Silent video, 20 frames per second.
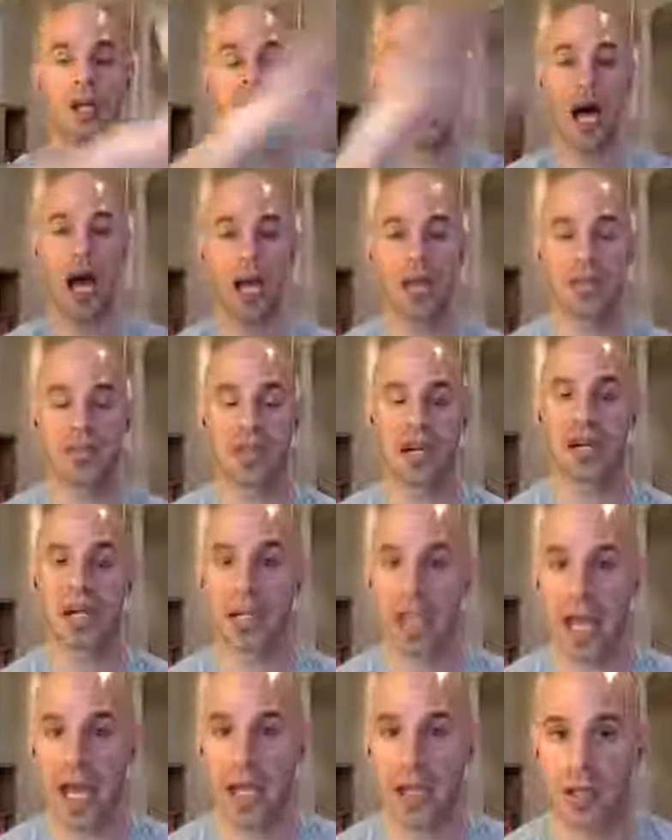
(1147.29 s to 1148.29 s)
Guys,
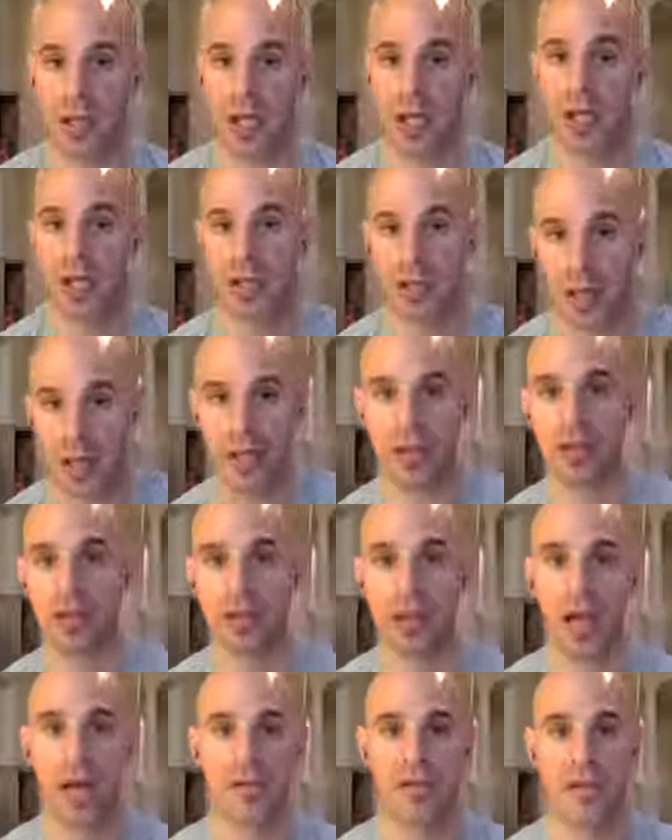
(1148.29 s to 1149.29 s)
again, like or
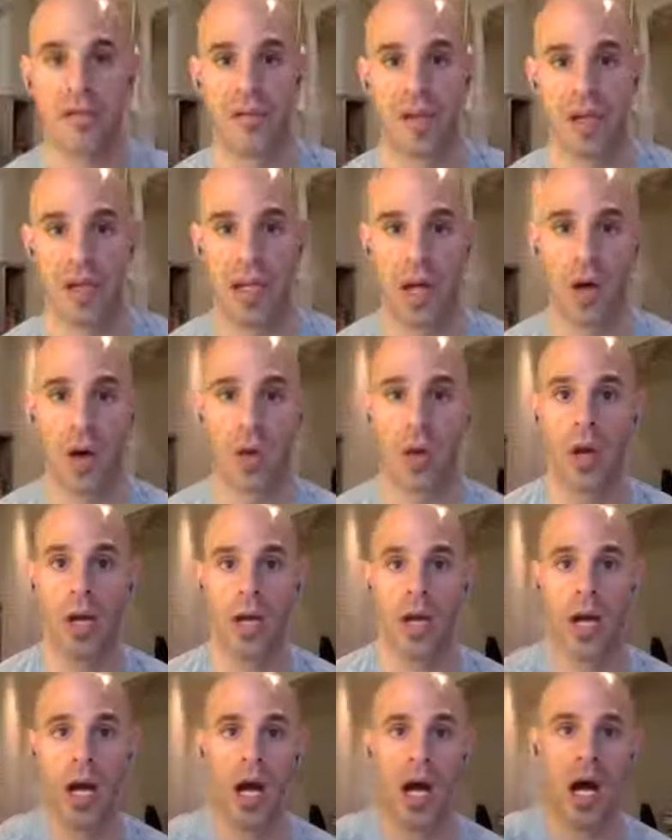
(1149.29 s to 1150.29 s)
love the video.
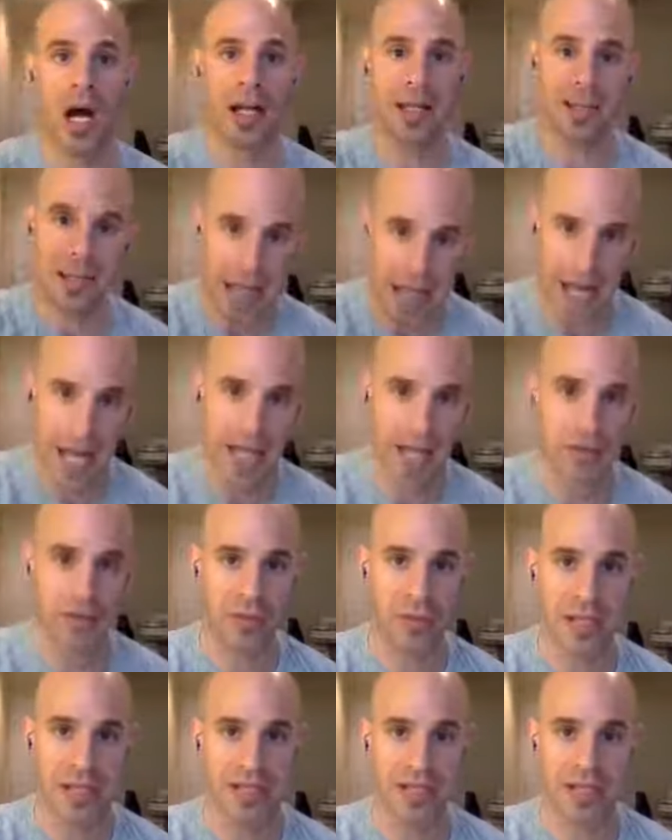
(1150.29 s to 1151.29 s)
Uh, tag
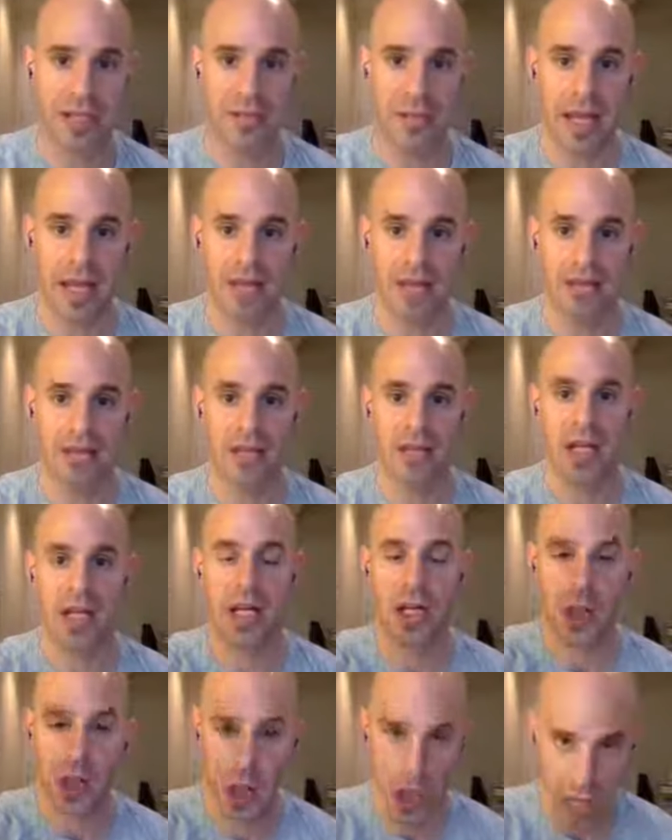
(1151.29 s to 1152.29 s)
three teammates.
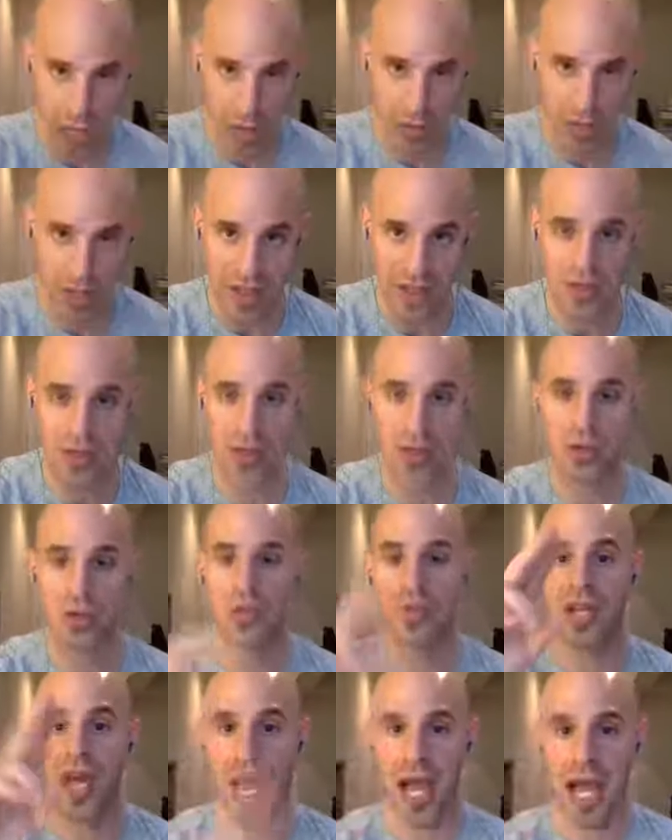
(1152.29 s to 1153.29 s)
Share this.
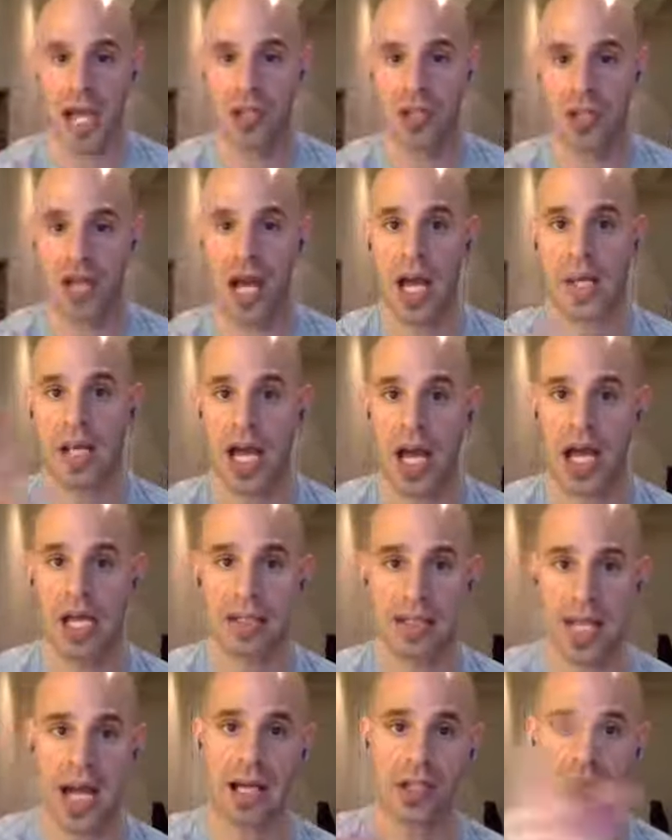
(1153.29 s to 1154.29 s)
Use the hashtag I
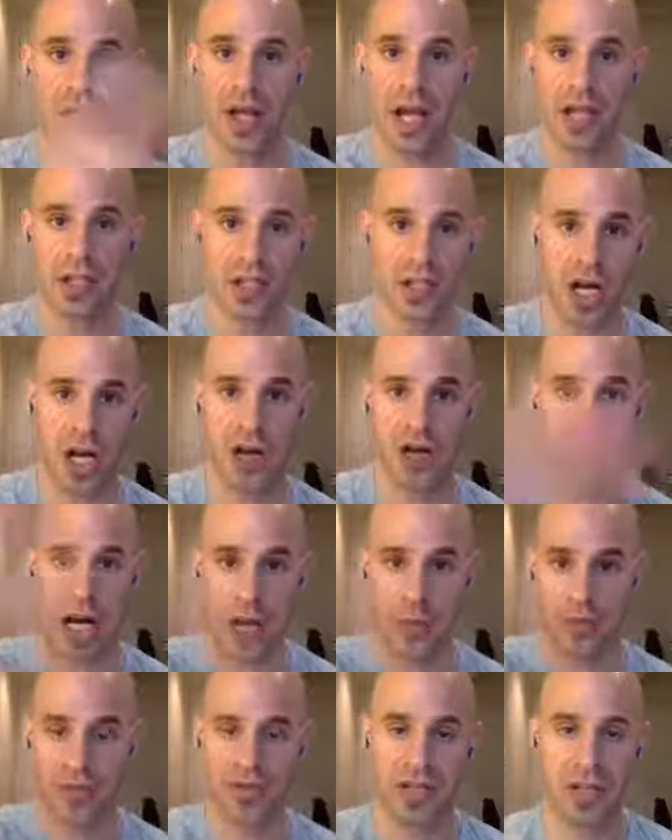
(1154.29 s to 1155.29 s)
tagged or I shared. I
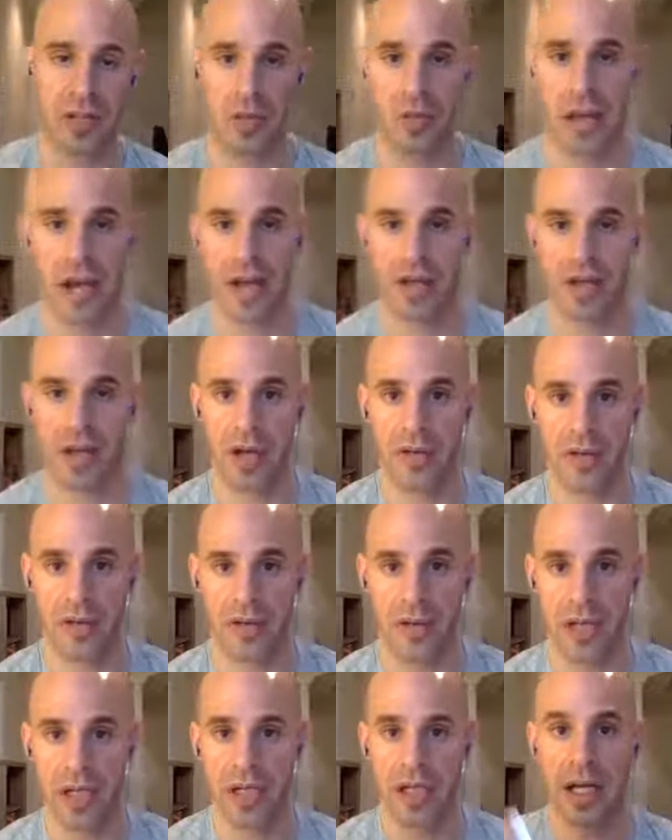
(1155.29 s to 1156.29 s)
will send you guys a
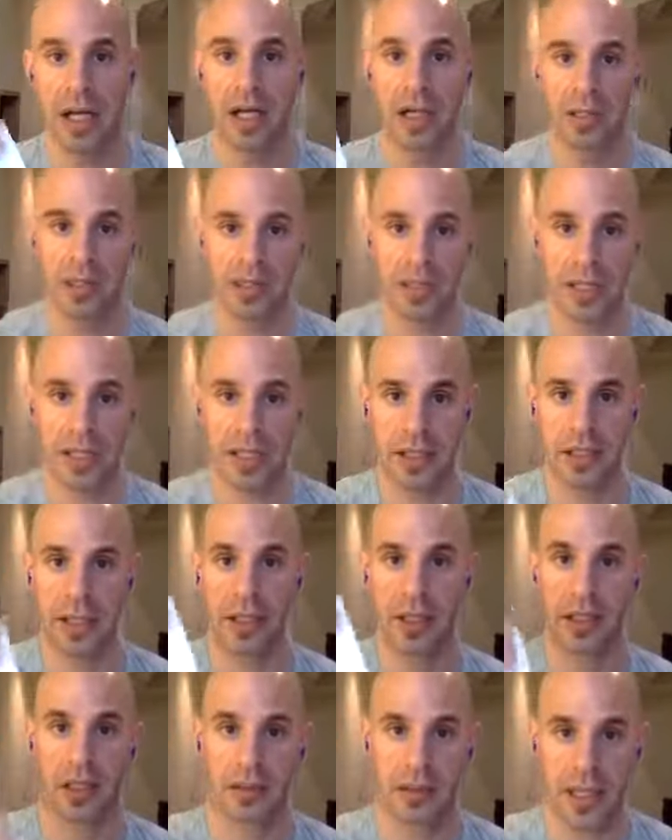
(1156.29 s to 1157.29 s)
free link
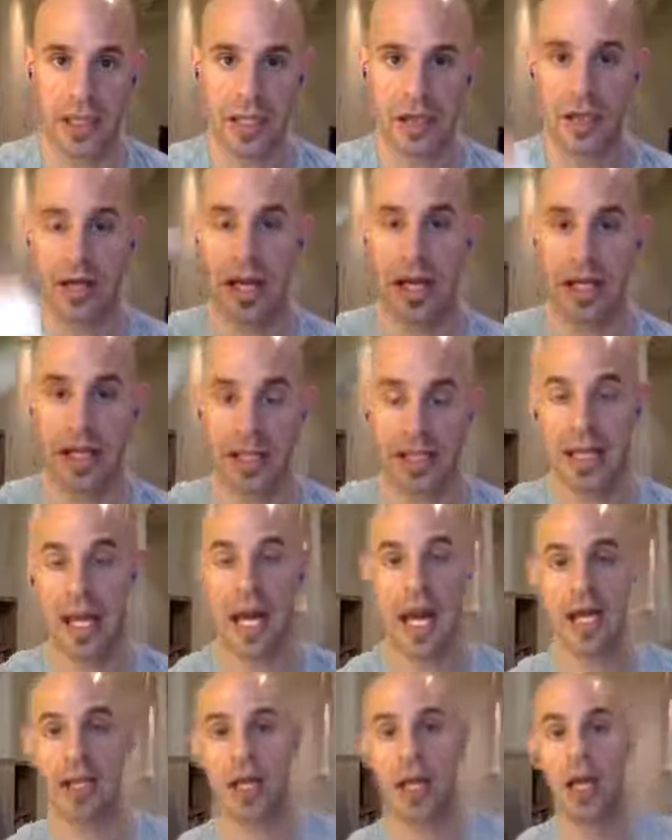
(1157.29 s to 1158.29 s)
later. And
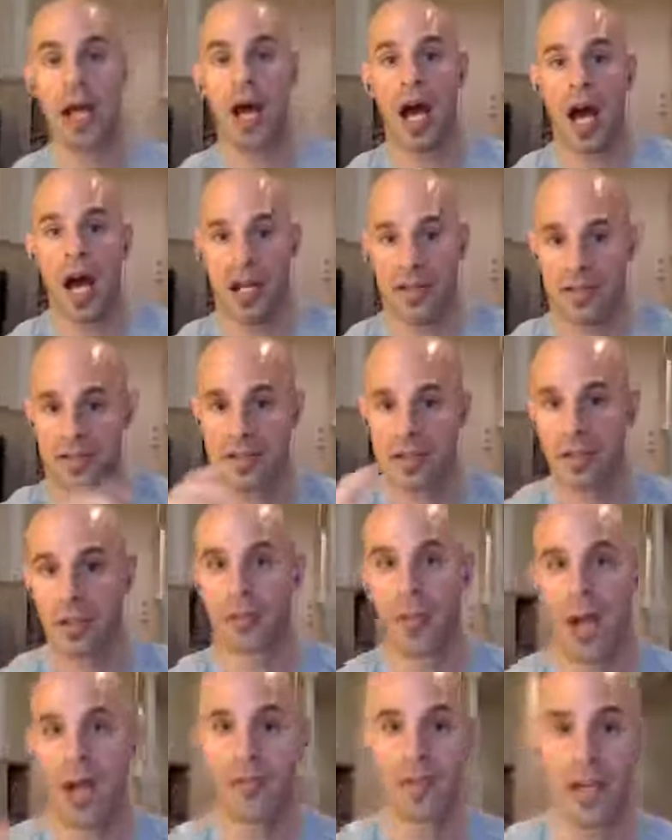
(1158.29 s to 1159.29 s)
again, I
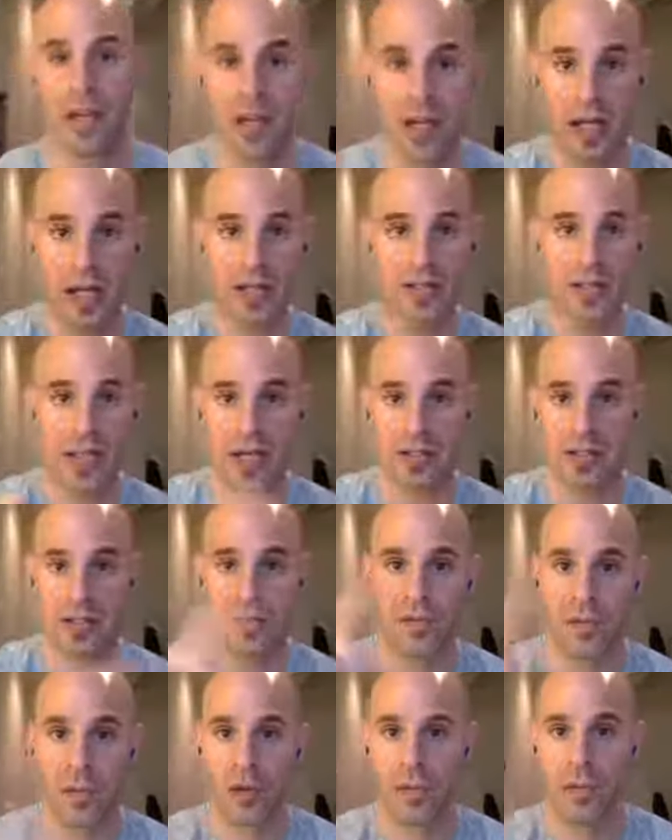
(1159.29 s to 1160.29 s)
still am having a contest
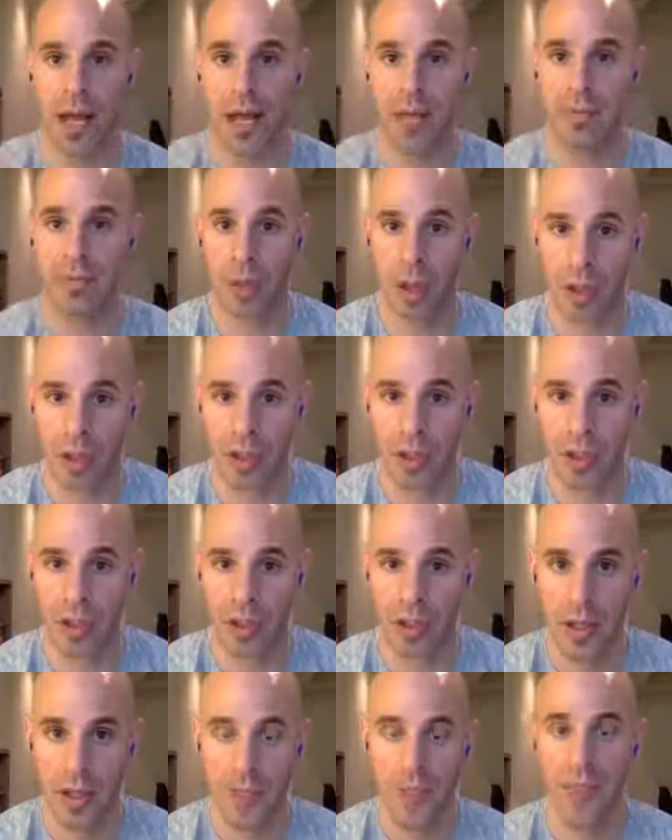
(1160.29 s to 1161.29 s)
for my book.
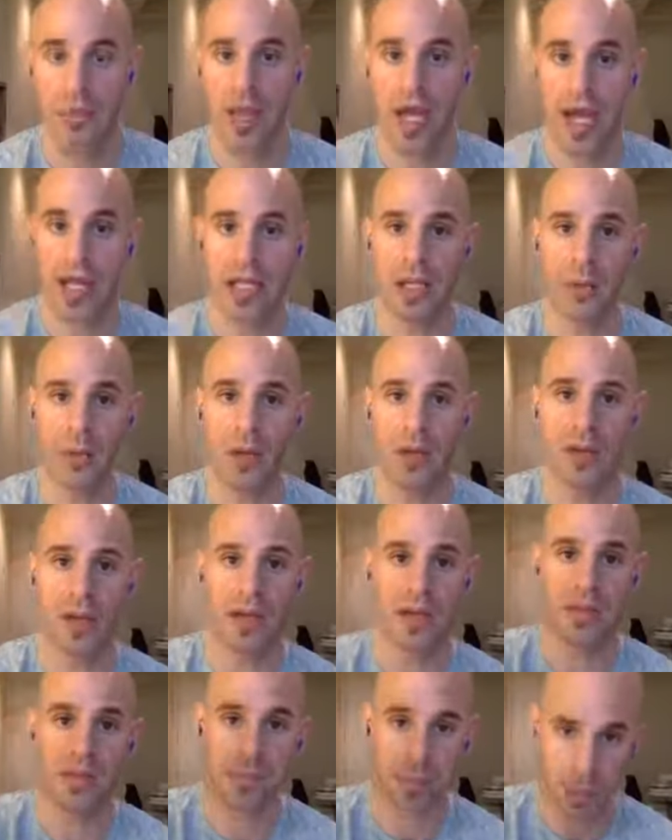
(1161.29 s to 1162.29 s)
Anyone
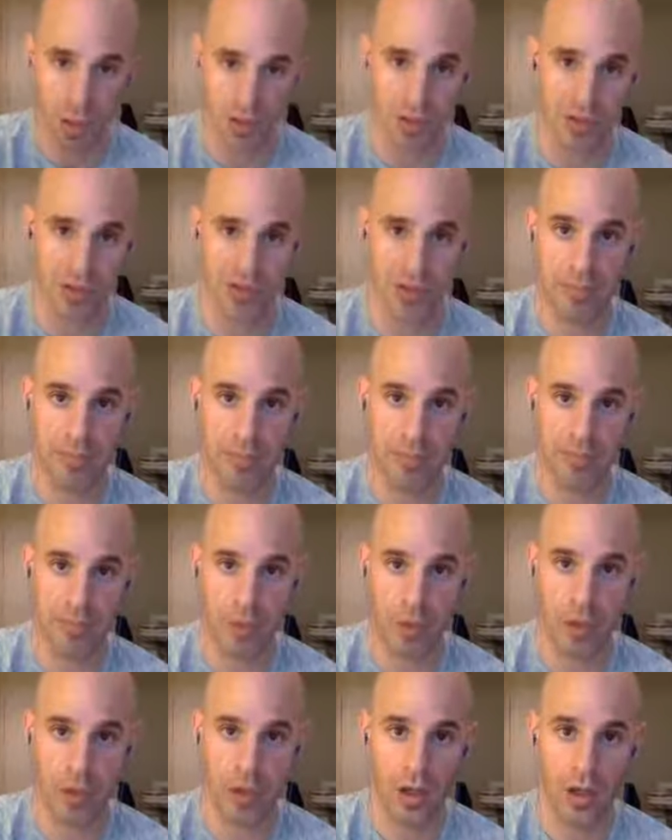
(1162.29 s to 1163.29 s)
that has purchased it
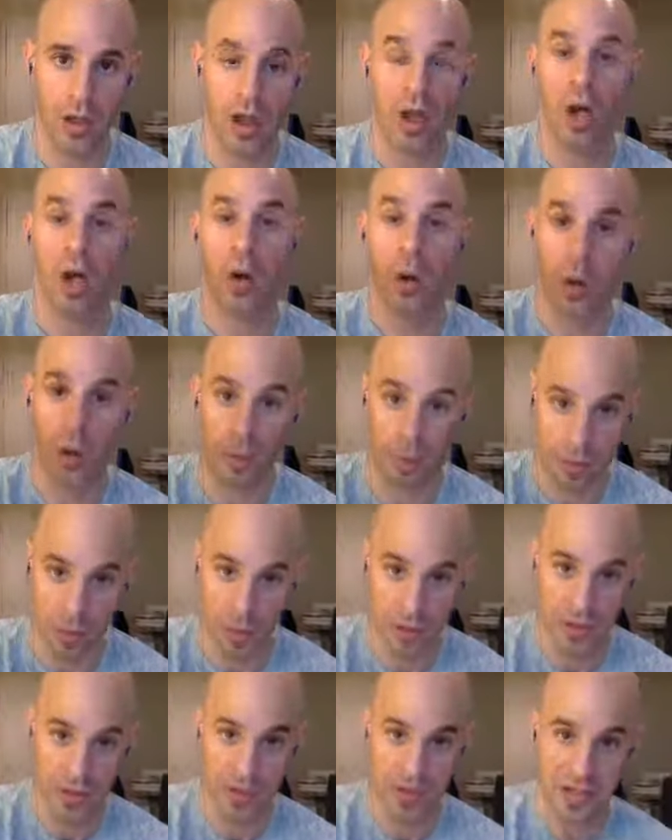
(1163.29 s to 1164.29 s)
before or
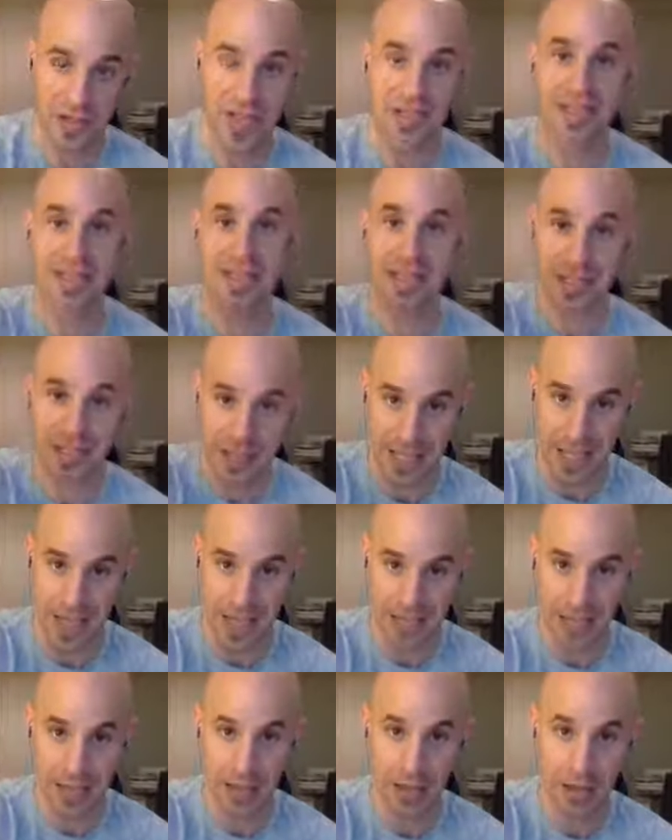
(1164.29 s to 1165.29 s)
purchase it
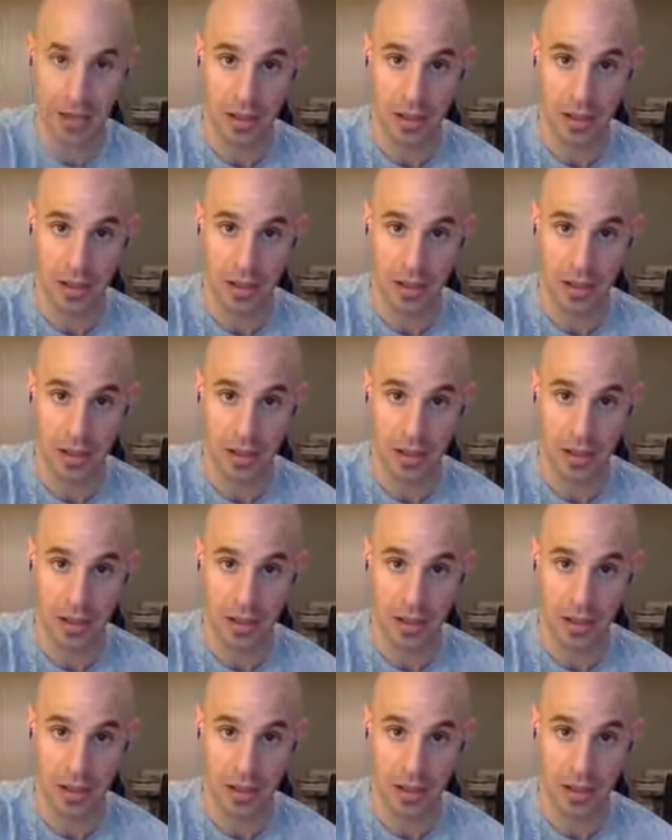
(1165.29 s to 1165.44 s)
today